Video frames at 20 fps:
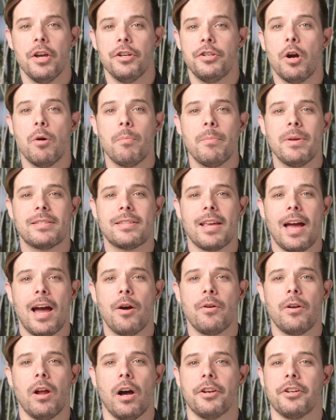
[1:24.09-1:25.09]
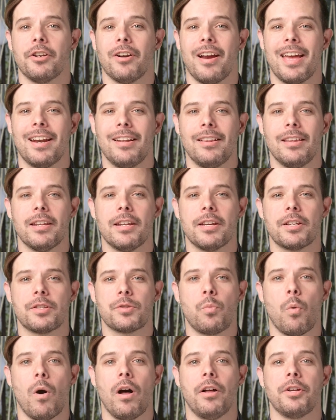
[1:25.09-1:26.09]
Don't miss out on your
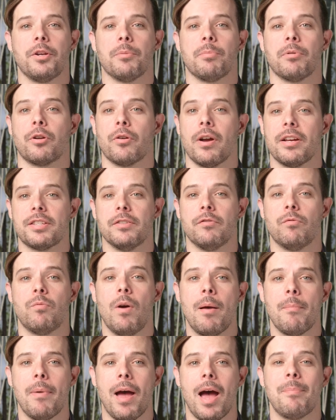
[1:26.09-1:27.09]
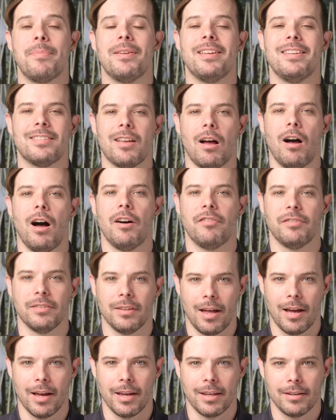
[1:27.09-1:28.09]
analytics while your progressive web app is
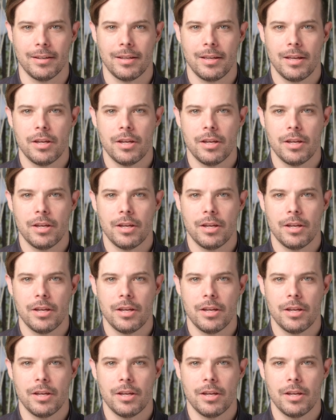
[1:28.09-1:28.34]
offline.